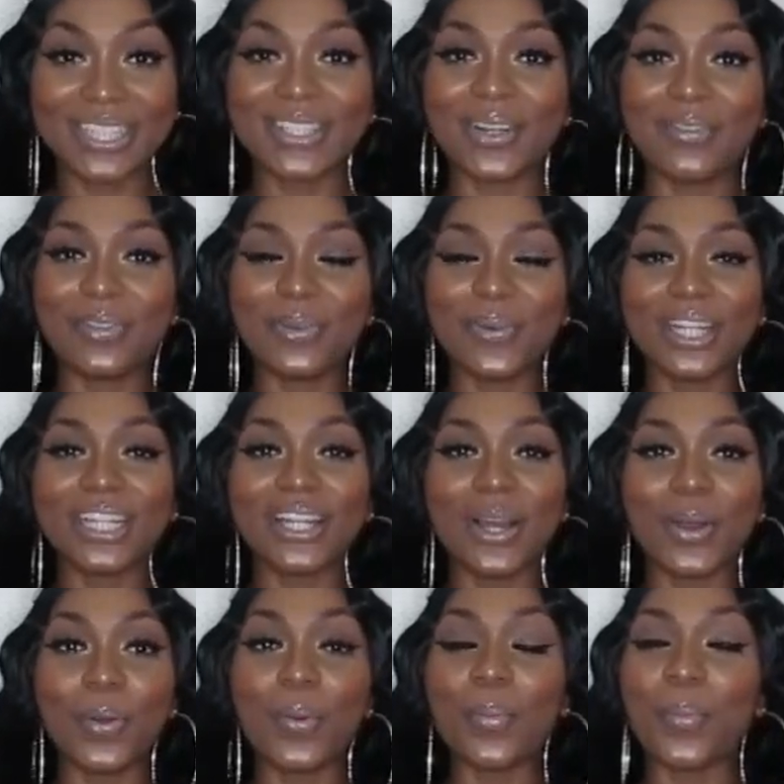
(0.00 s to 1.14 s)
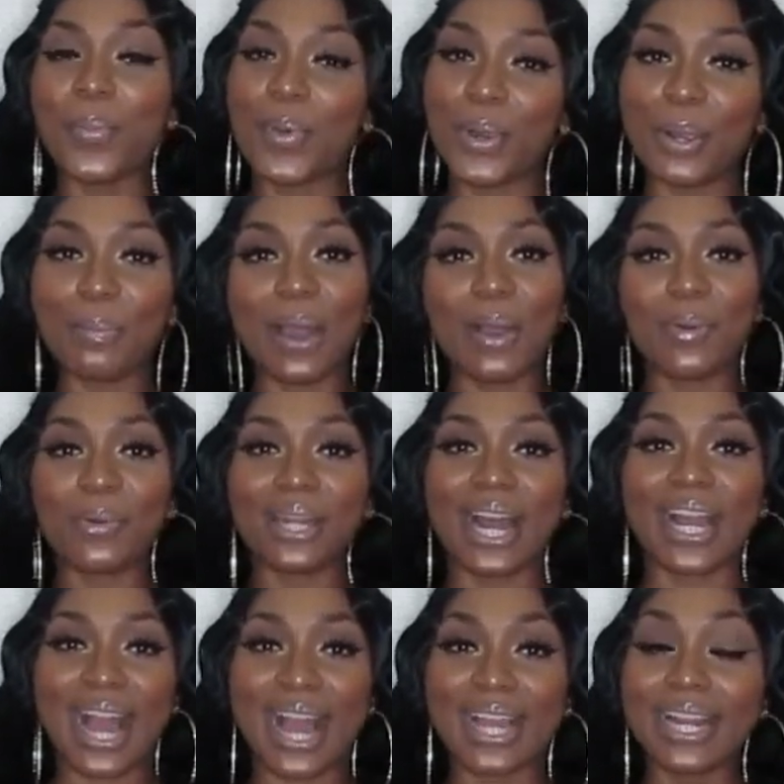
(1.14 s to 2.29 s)
So if you want to know more about what I
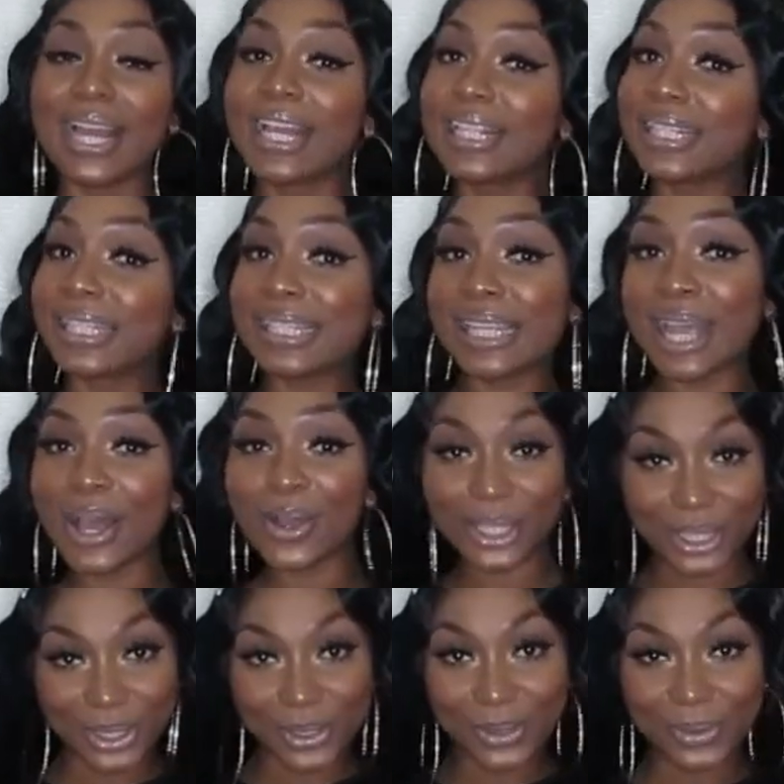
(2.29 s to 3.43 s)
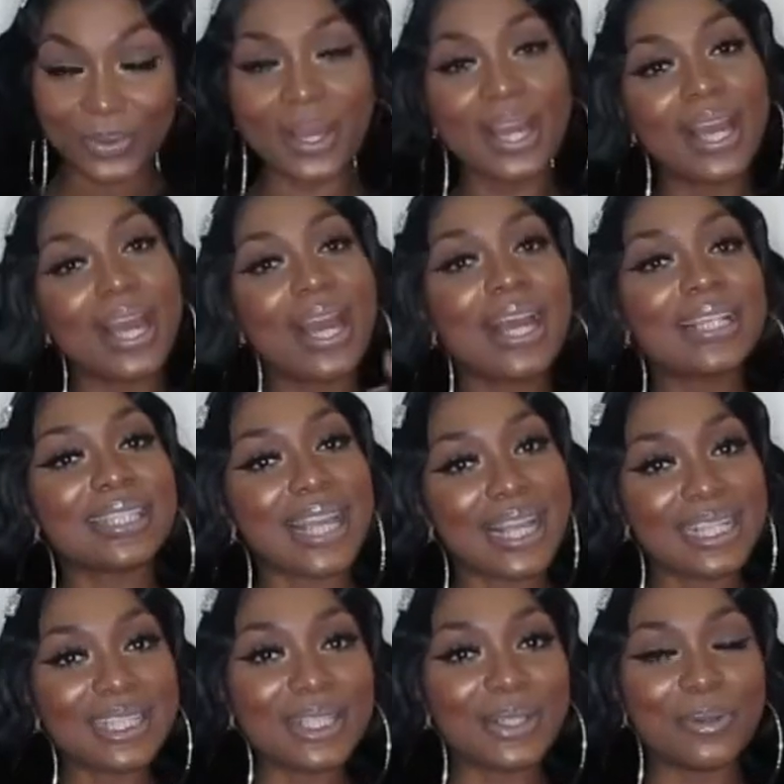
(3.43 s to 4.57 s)
got to tell you,
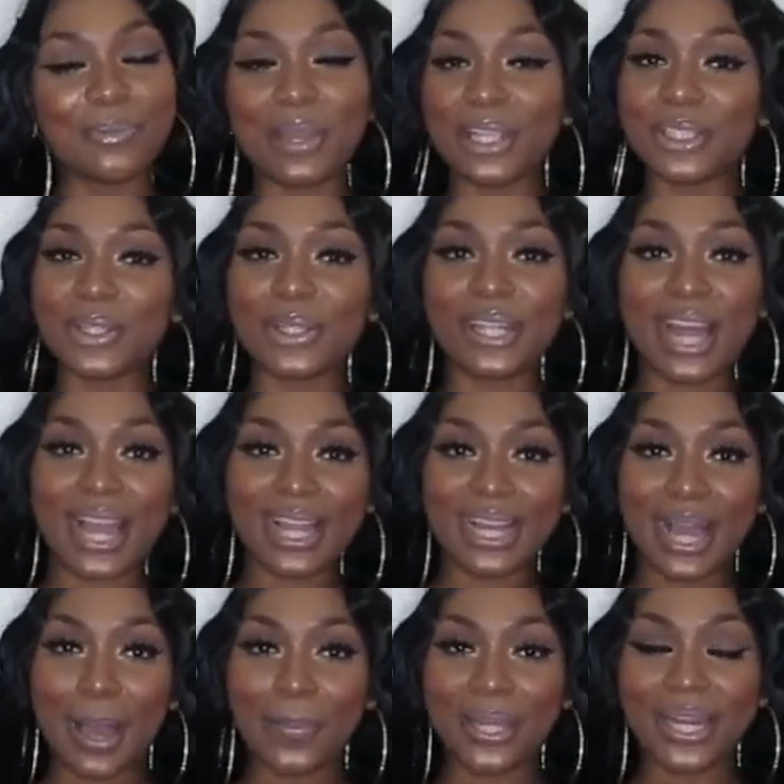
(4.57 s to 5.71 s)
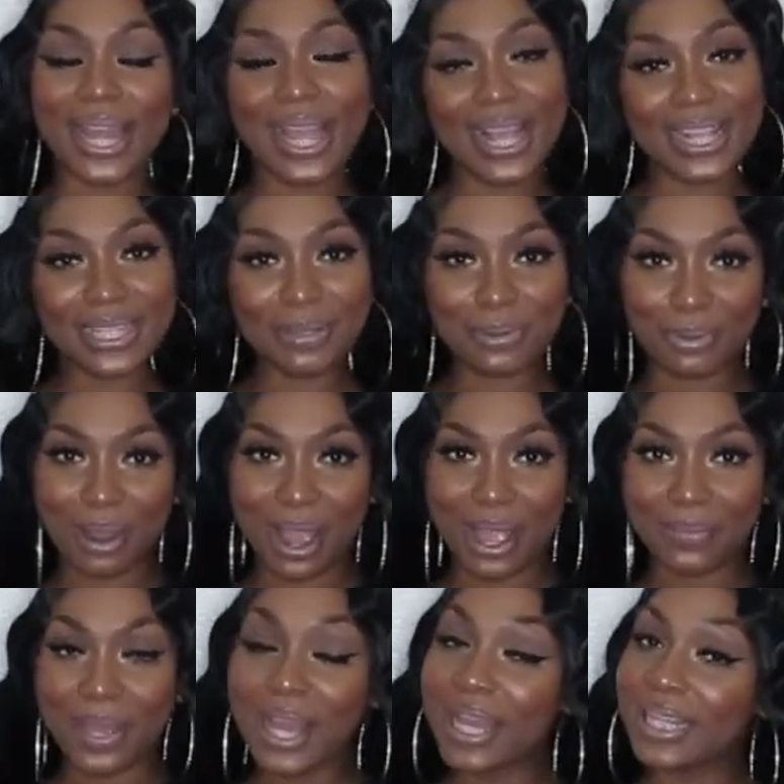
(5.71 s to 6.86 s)
stay tuned. Make sure you like, comment, and
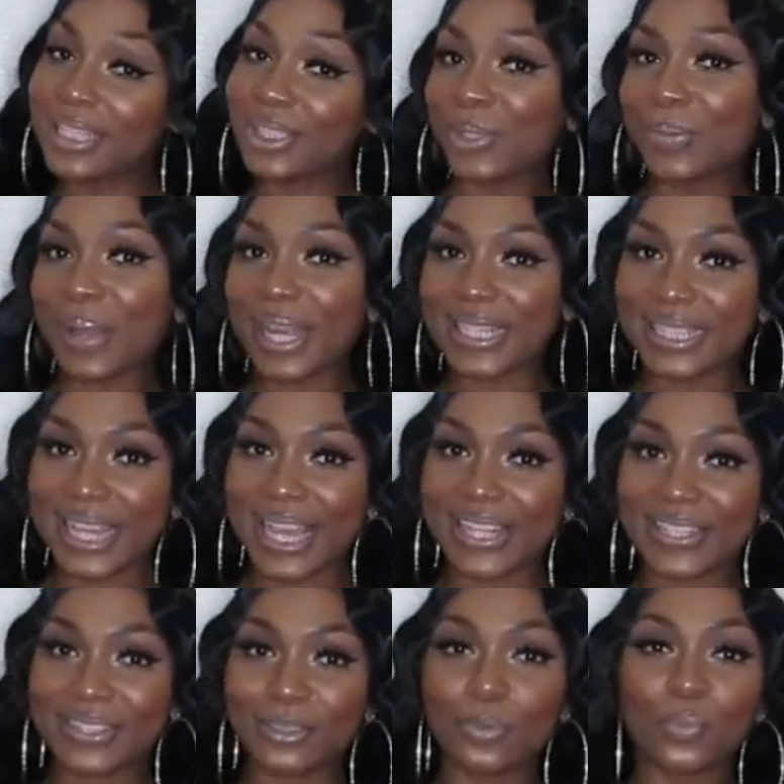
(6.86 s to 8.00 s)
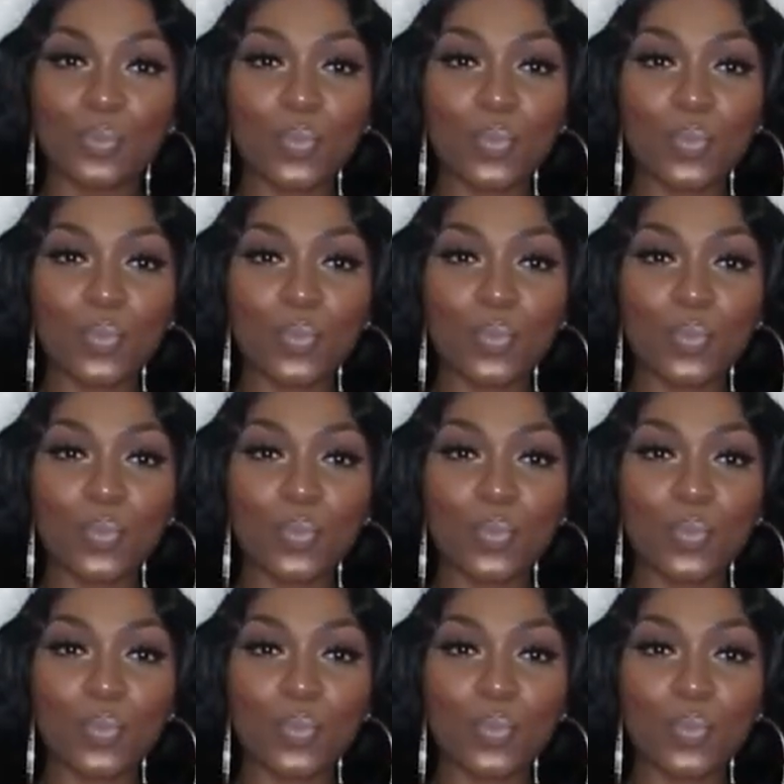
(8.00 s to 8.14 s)
subscribe to my channel.